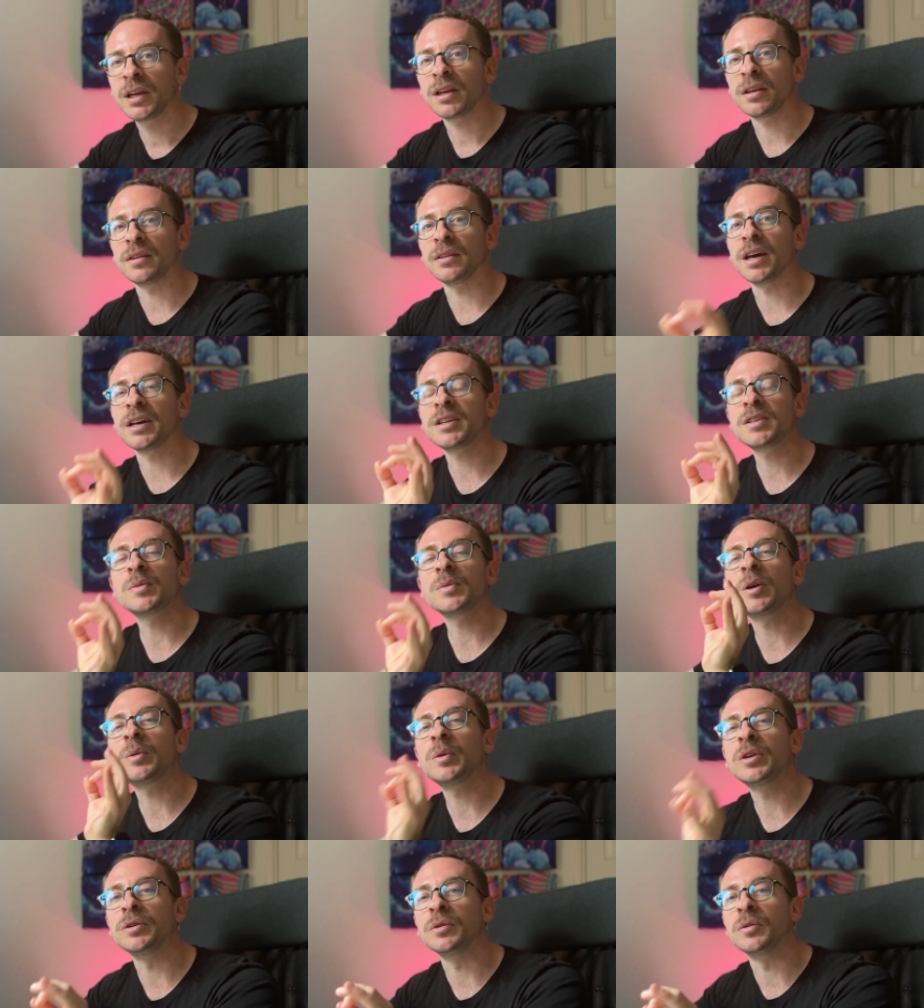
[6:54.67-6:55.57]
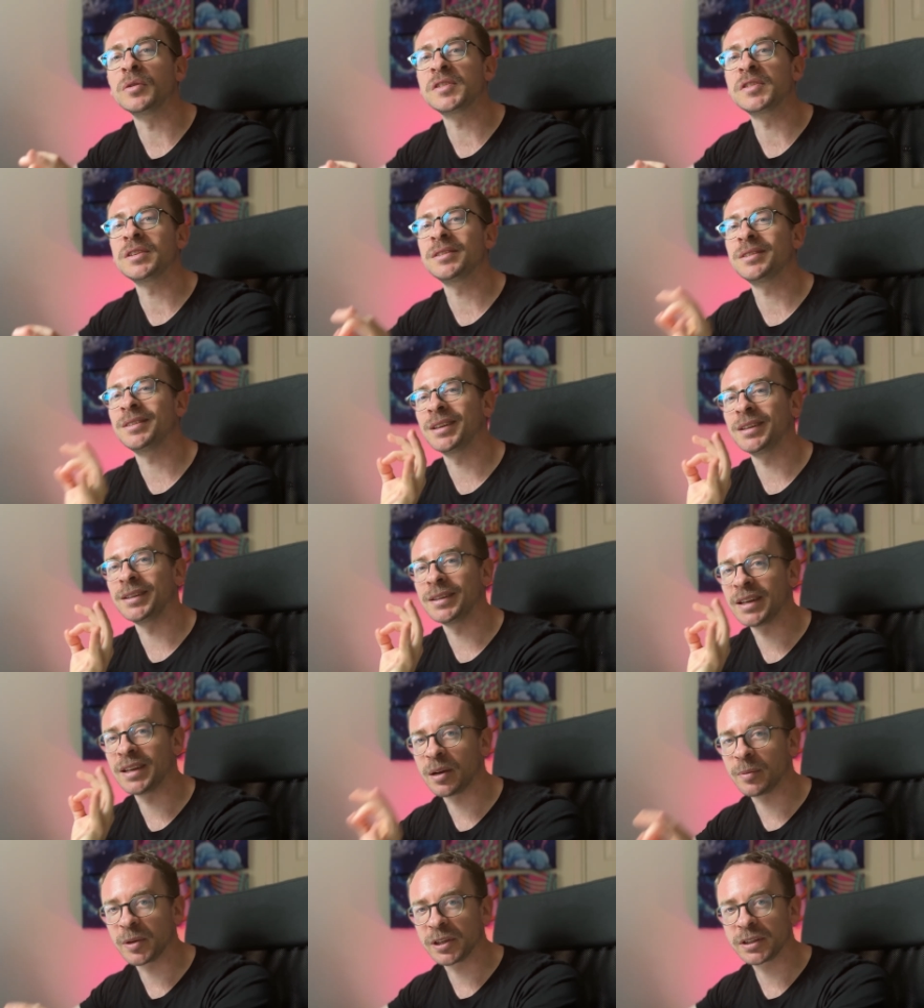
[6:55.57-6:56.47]
And that is where we use
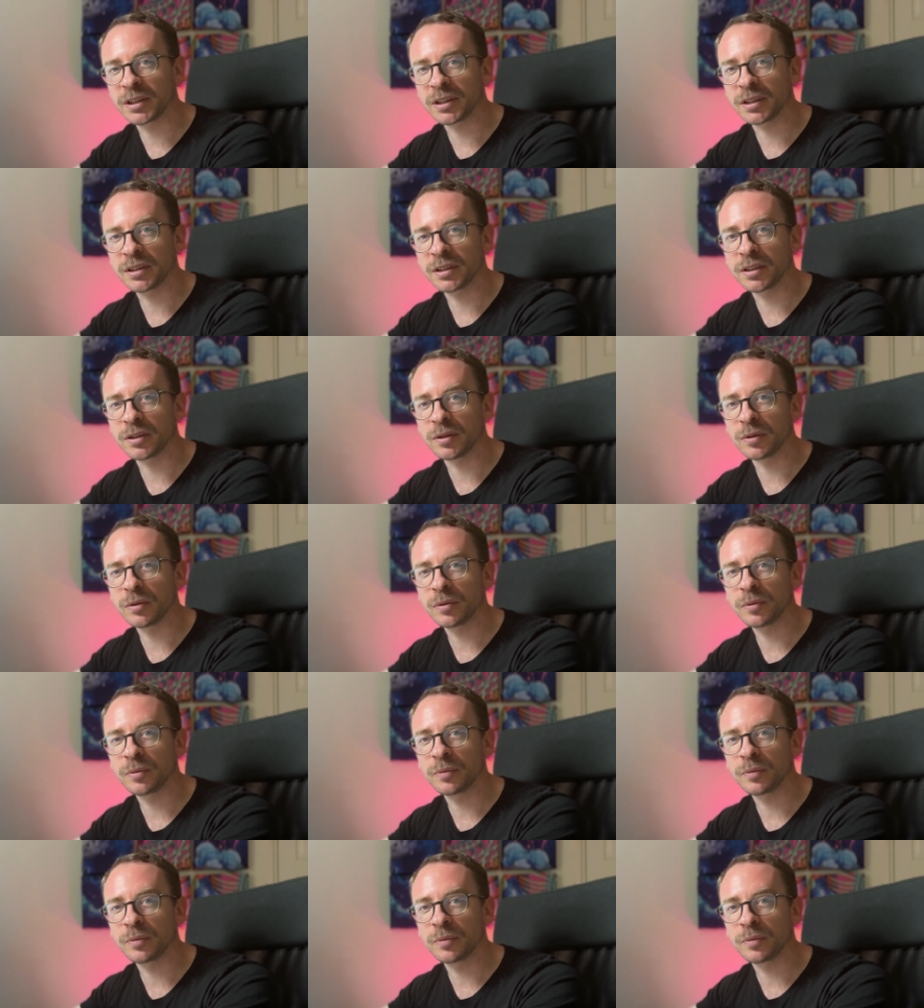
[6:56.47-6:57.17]
dynamic EQ.